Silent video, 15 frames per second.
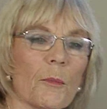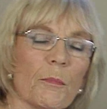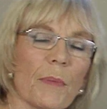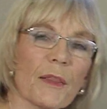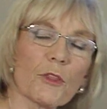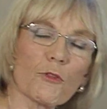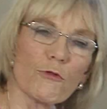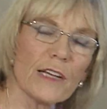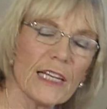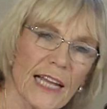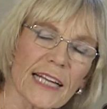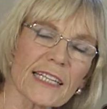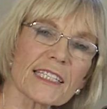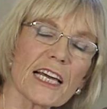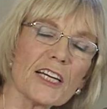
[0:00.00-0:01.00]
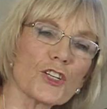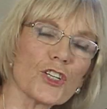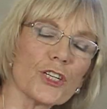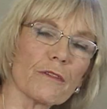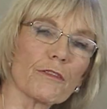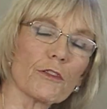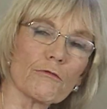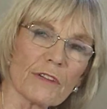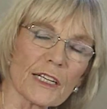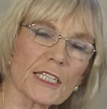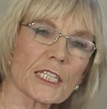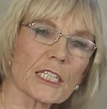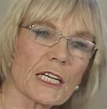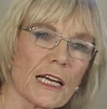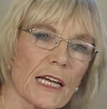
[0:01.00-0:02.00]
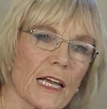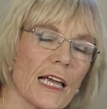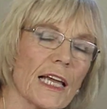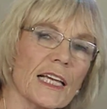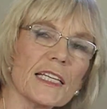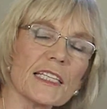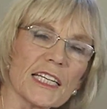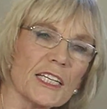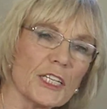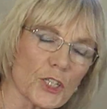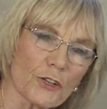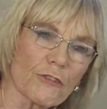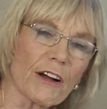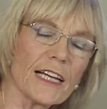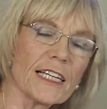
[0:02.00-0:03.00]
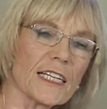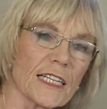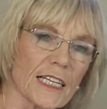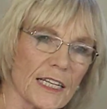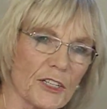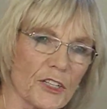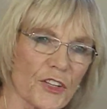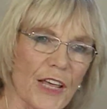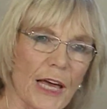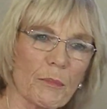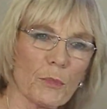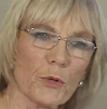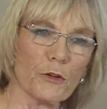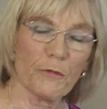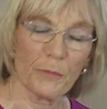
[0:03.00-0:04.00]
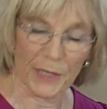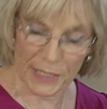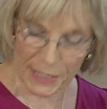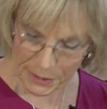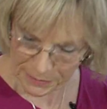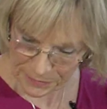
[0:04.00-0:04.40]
But the relaxation of the wrist is integrated into that movement.